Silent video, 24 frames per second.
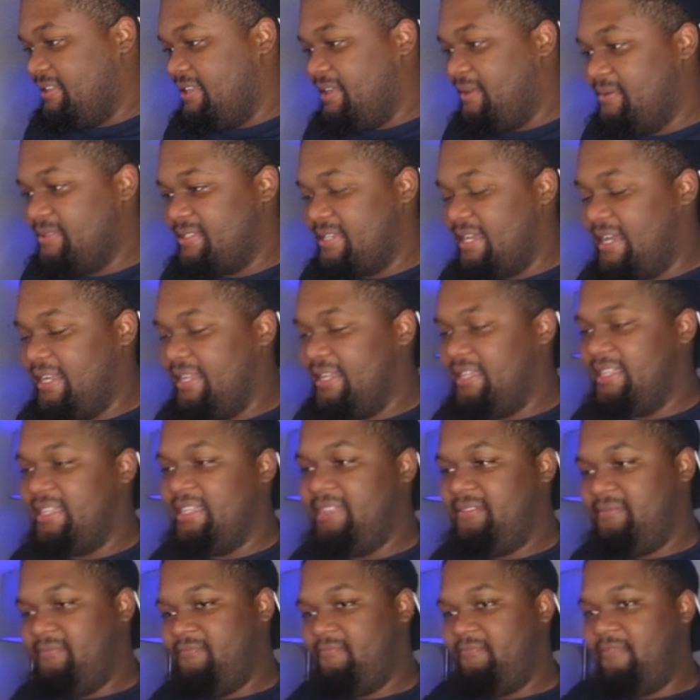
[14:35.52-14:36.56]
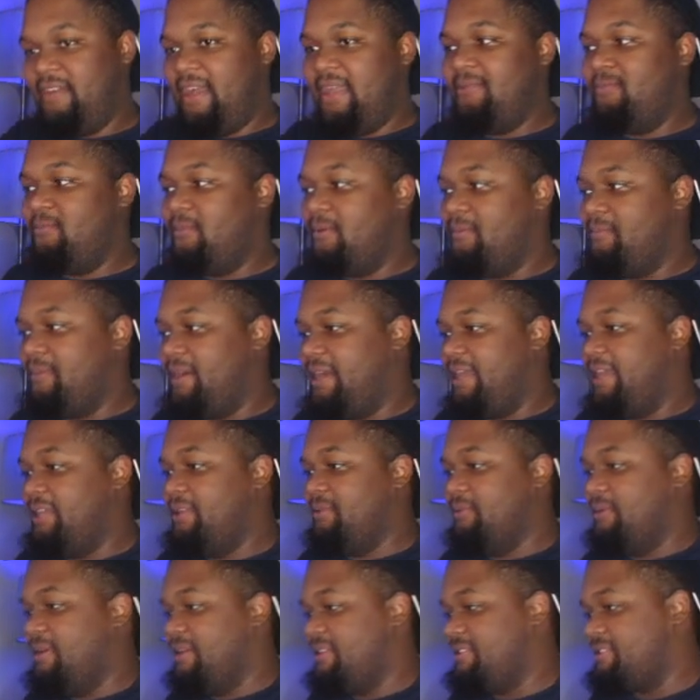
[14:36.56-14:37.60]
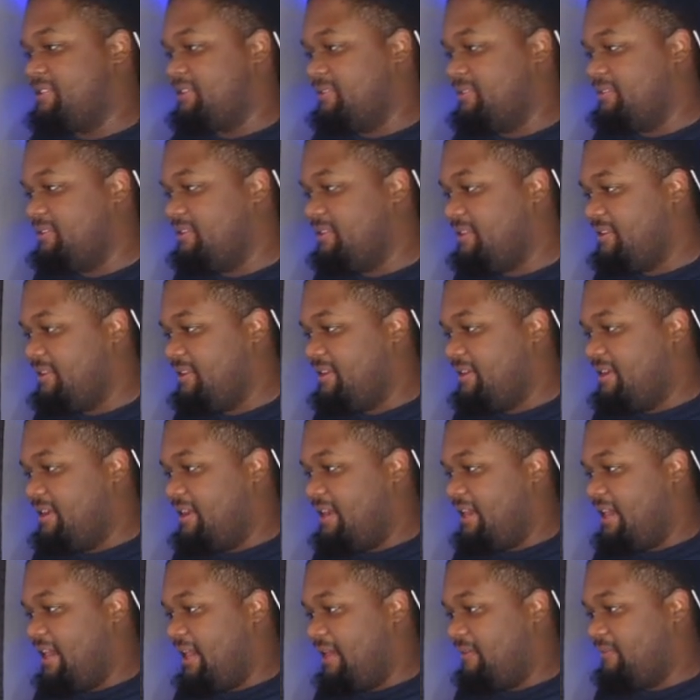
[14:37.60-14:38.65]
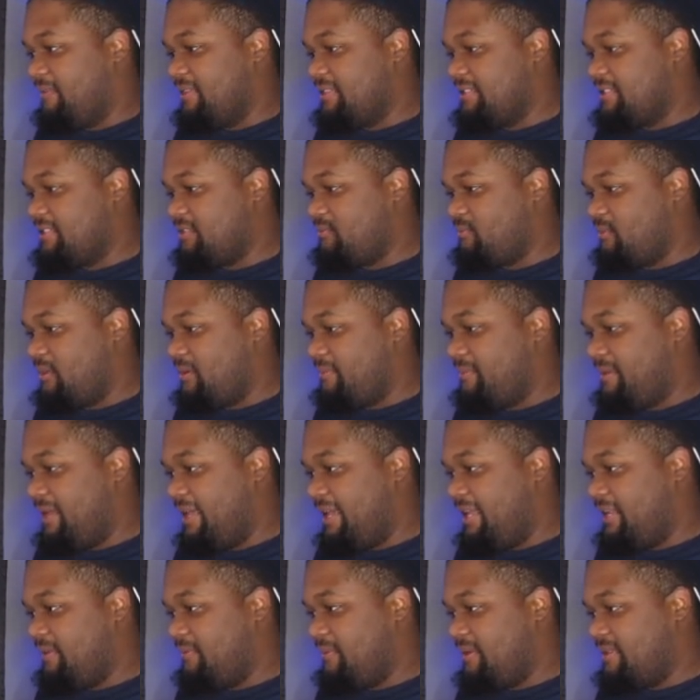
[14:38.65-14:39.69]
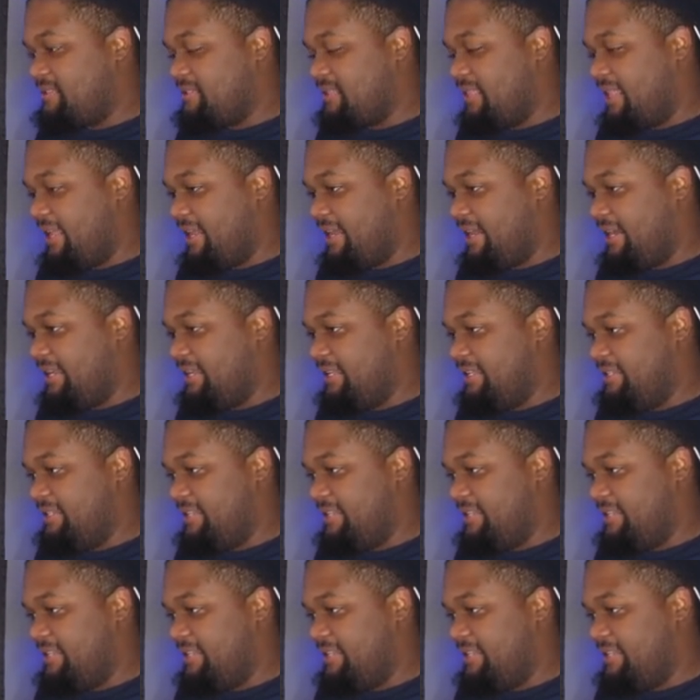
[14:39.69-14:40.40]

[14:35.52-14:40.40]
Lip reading: it was kind of fighting with my 808, so I really just wanted my 808 to like kind of